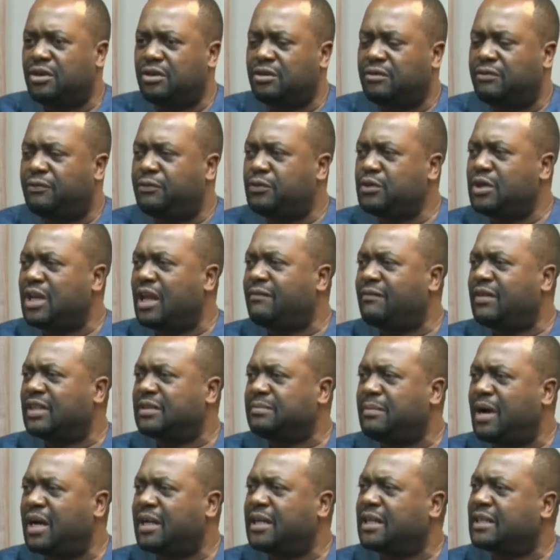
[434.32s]
Food Lovers
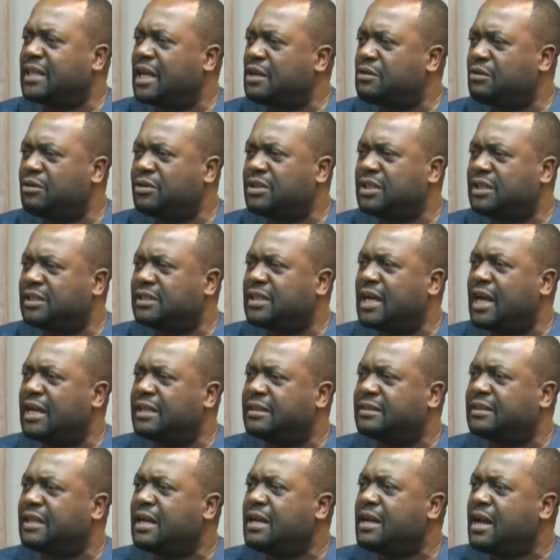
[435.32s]
Market and all these
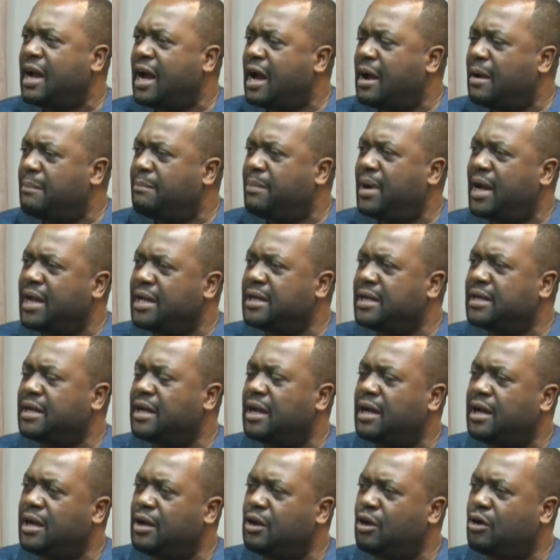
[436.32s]
guys are buying
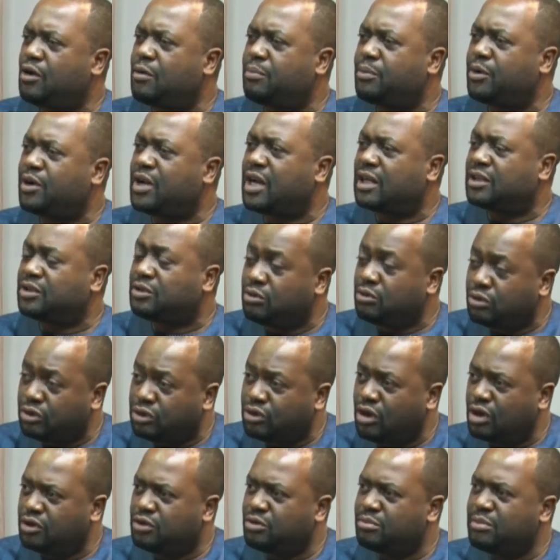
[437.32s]
local products? Who's
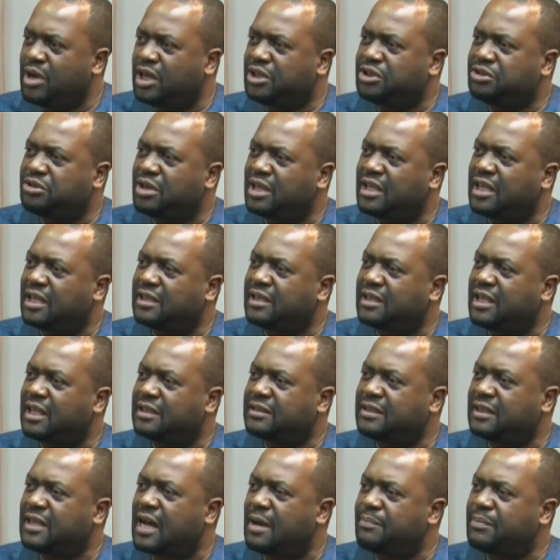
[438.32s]
going to make sure that
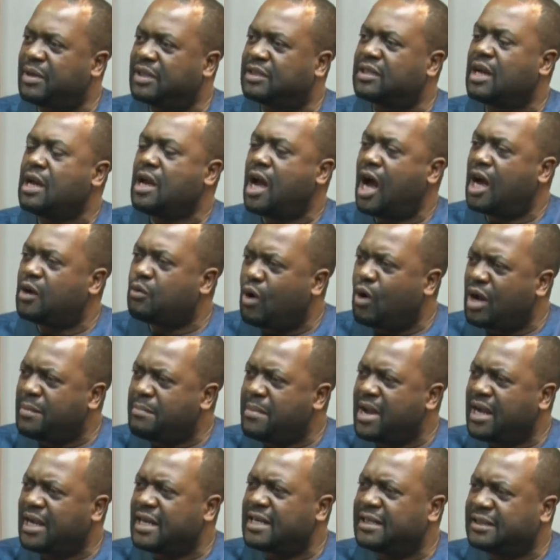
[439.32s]
that happens? And what
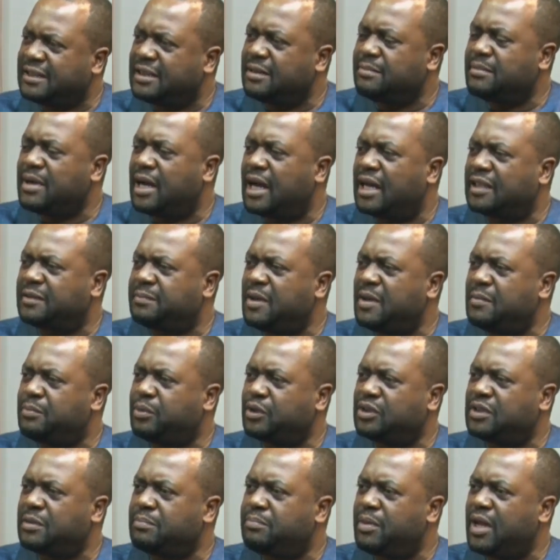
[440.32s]
mechanism has been
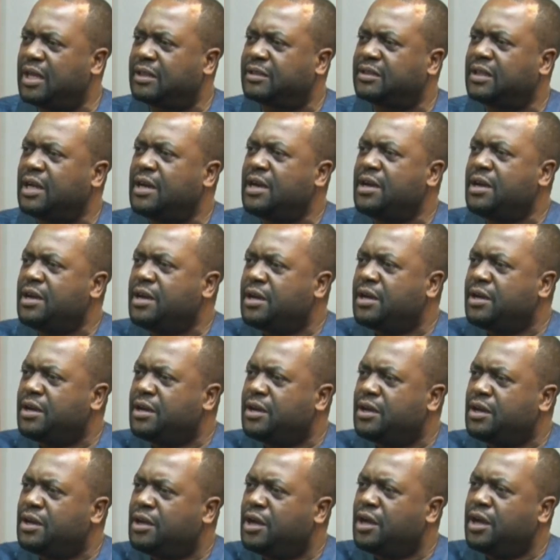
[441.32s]
put in place?
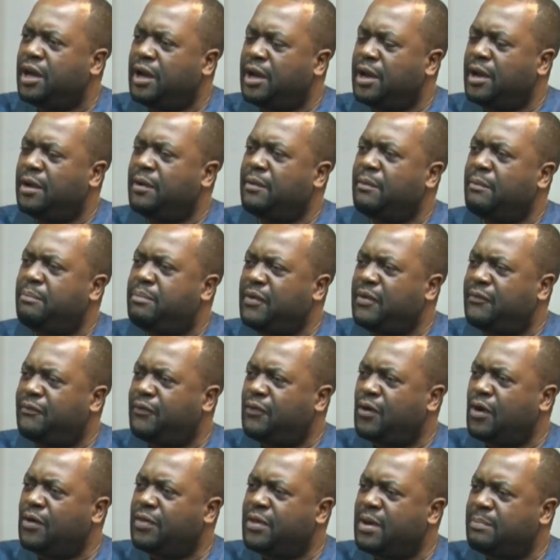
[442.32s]

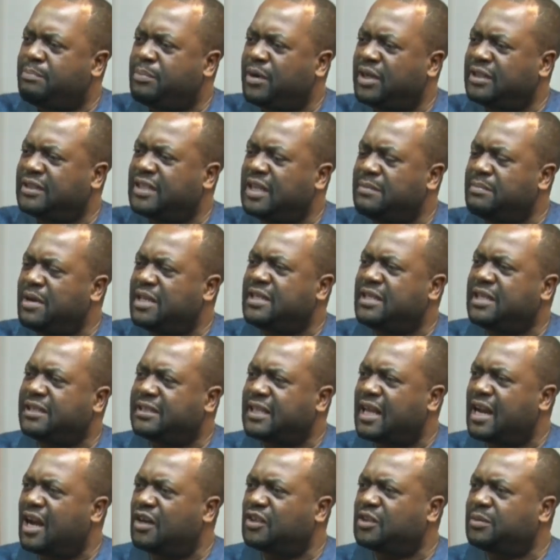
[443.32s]
Before the president made this
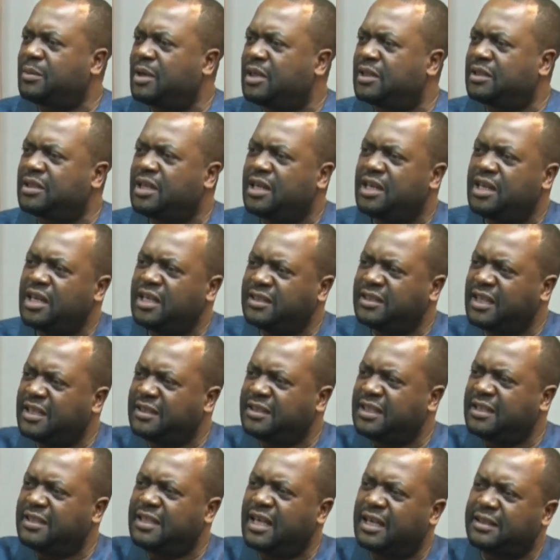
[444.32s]
announcement,
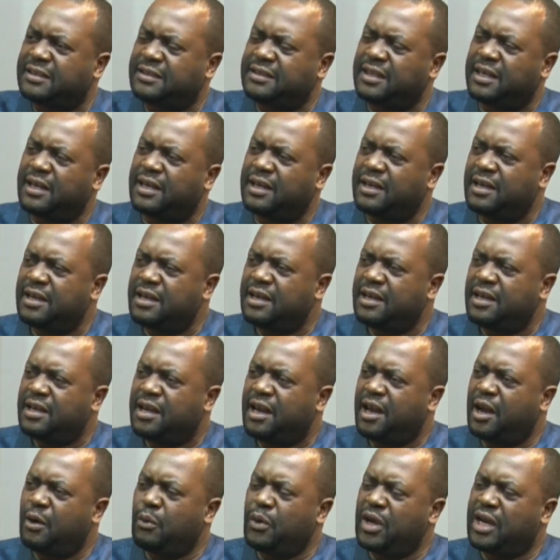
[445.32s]
isn't it that
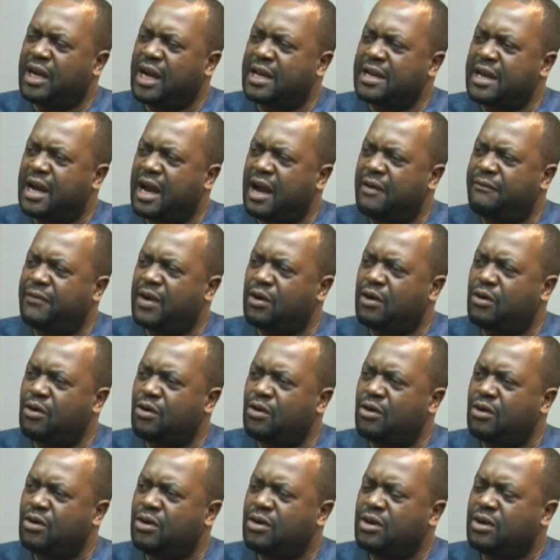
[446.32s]
a week and a half
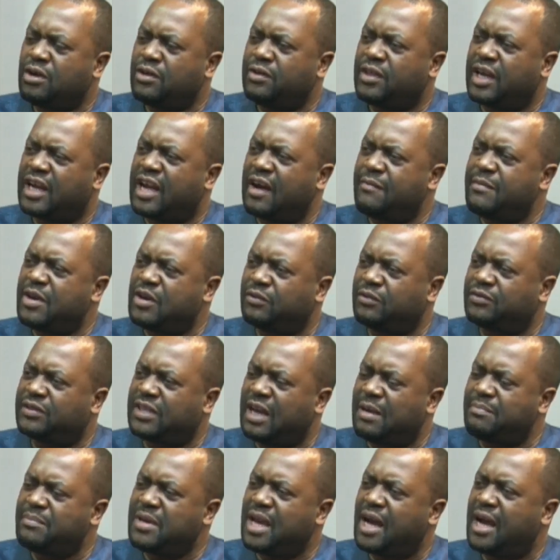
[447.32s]
ago, the government of
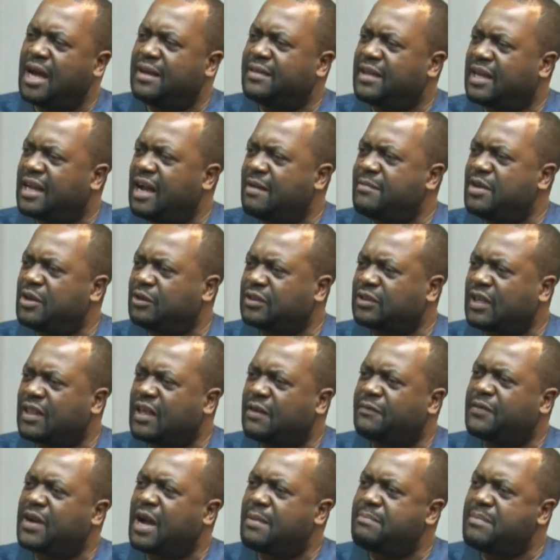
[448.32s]
Zambia and the government of South
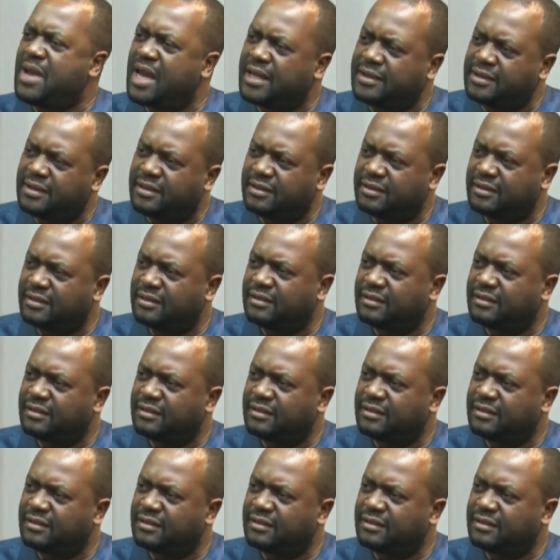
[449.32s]
Africa met